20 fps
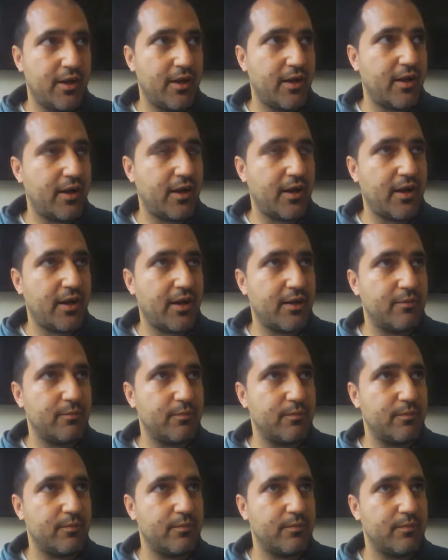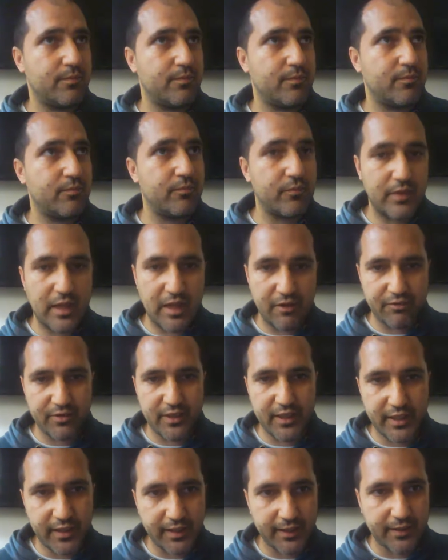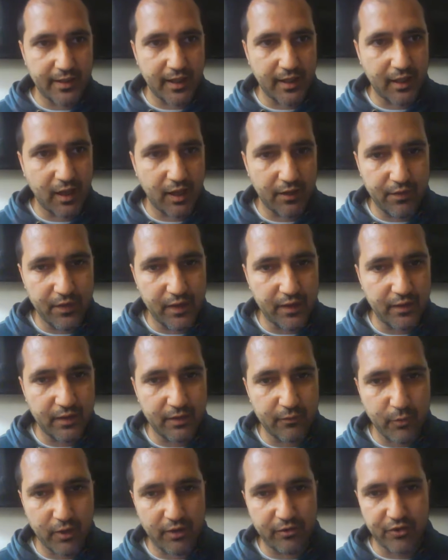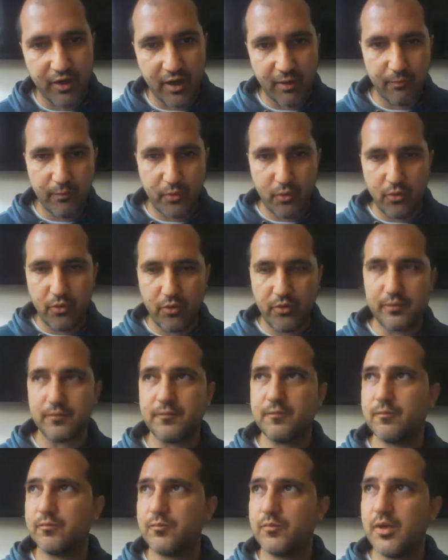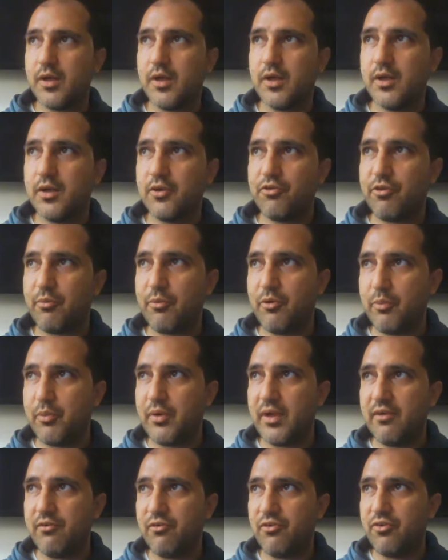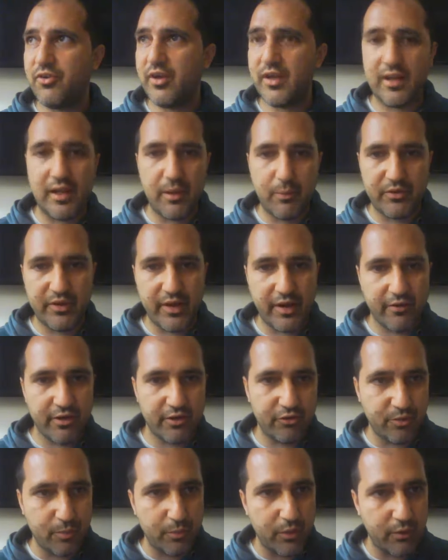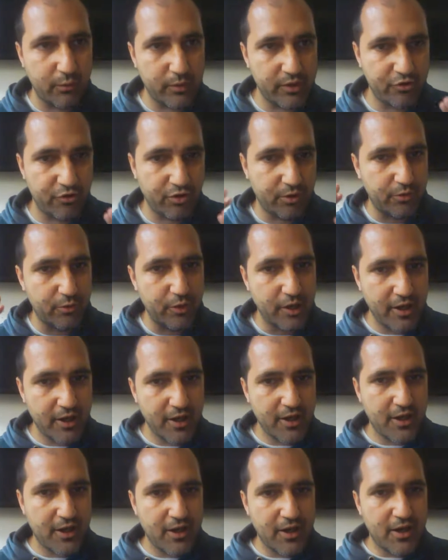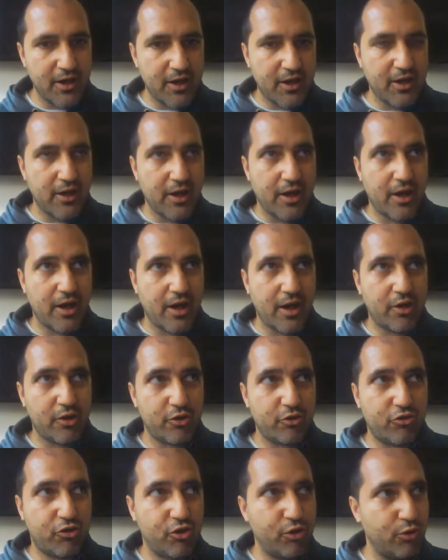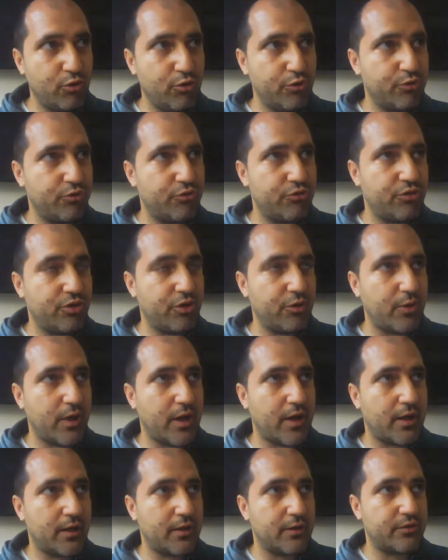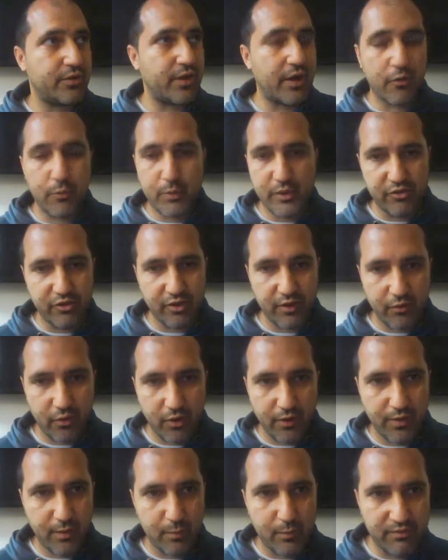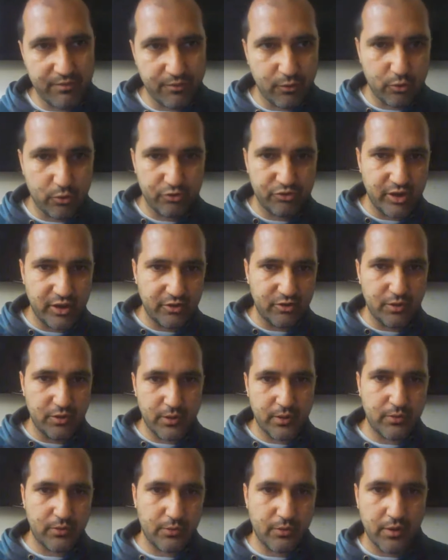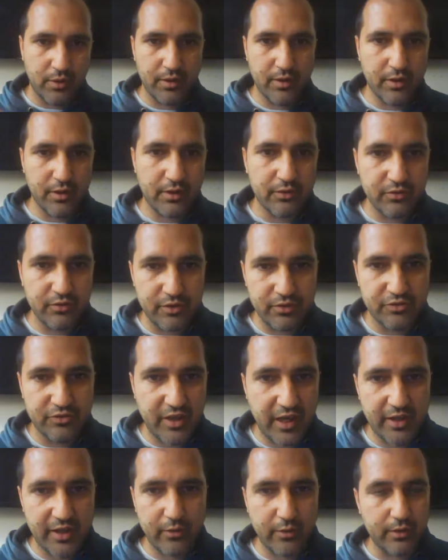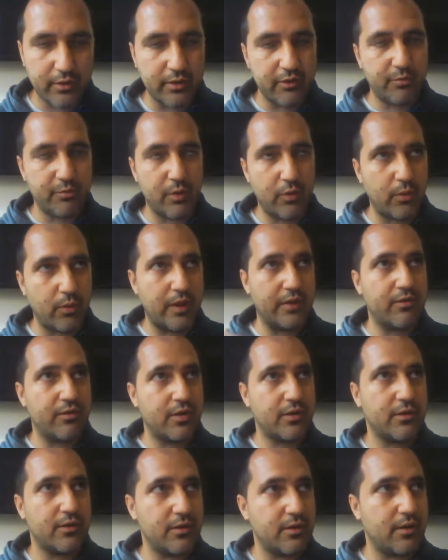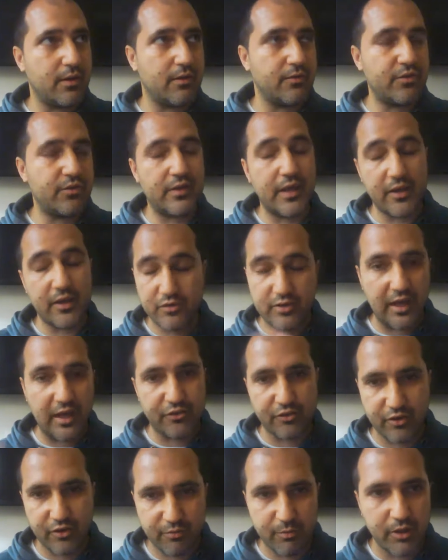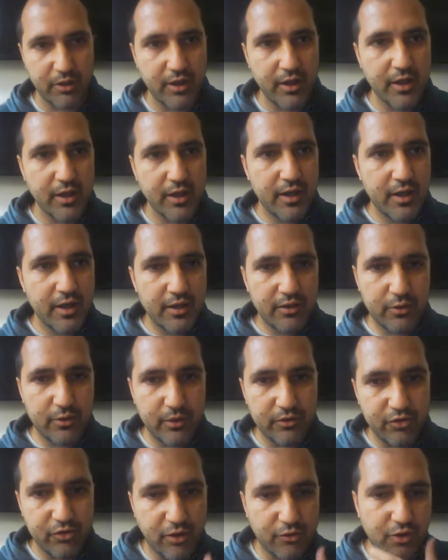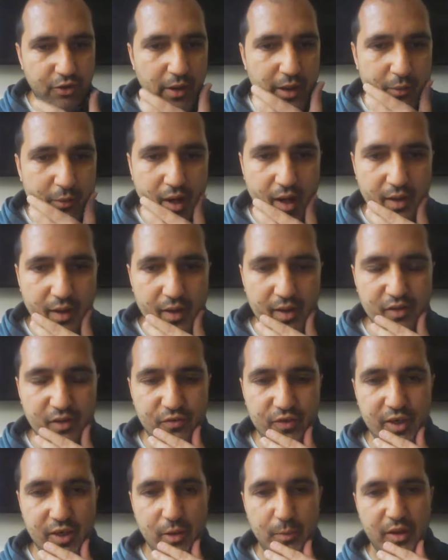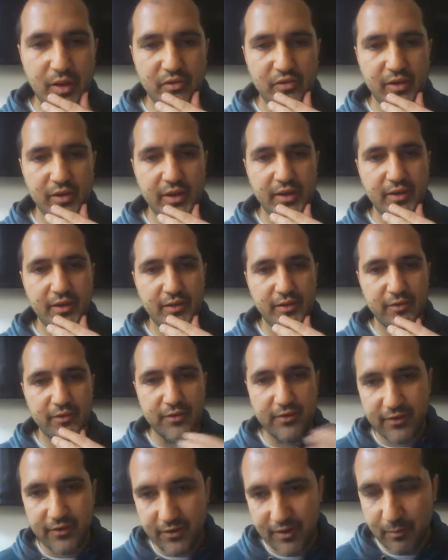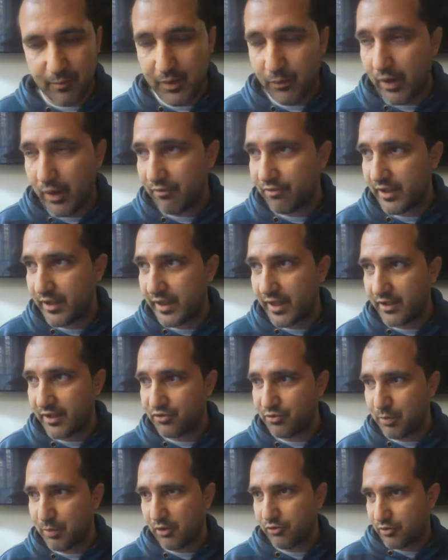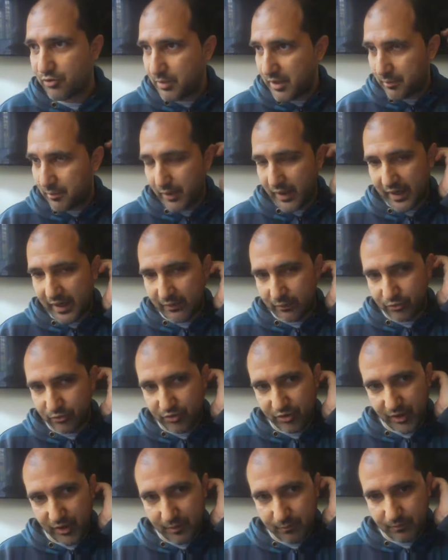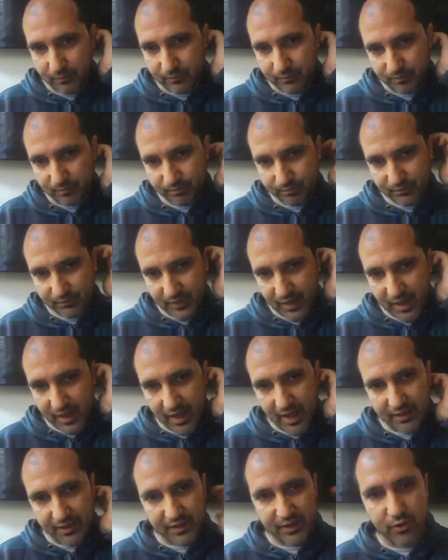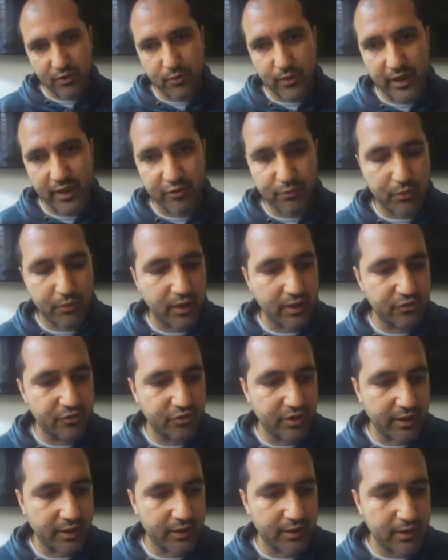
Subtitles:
left-leaning and that kind of thing, whereas I'm more someone who believes in libertarianism, but we should choose to help each other rather than be forced into it, or rather than the state or the government, whatever, state/government doing so. So anyway, this video, basically, other than me waffling, it's supposed to be about ethical enterprise. Like,